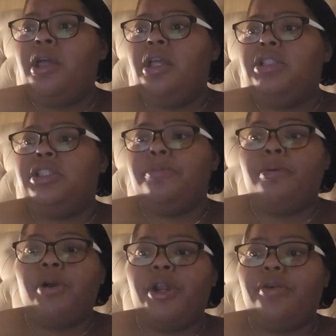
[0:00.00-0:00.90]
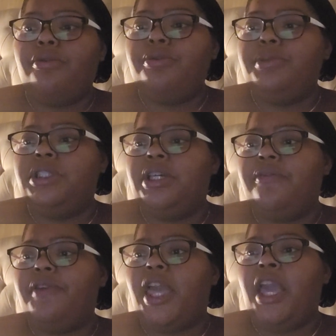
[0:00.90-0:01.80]
support groups,
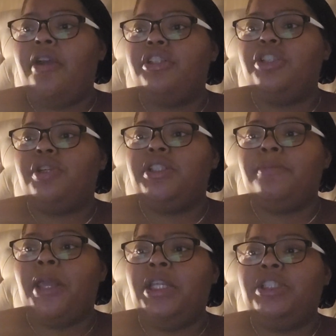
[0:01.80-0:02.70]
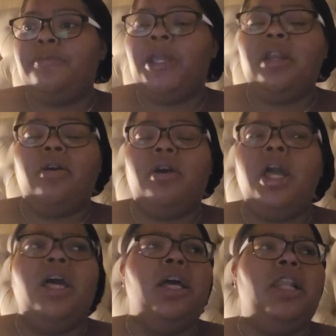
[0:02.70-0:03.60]
self-care, stress management, or
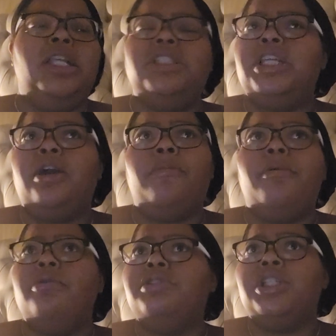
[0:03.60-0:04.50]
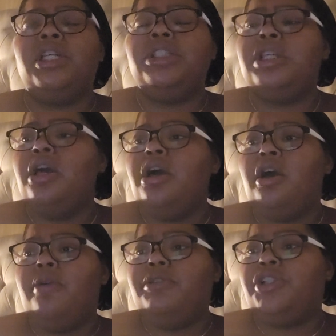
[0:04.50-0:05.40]
holistic approaches,
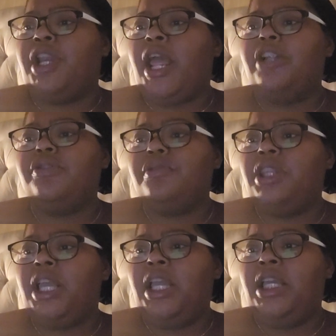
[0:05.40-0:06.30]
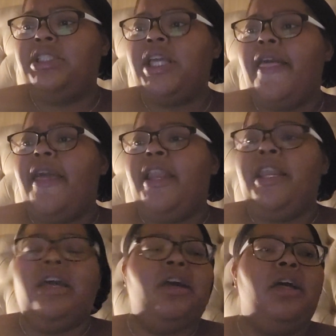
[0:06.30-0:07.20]
which are natural things.
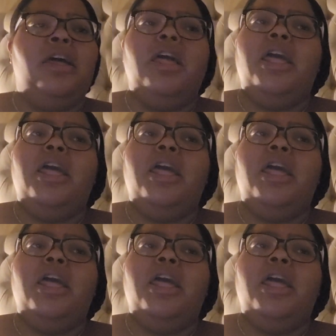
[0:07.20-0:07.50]
And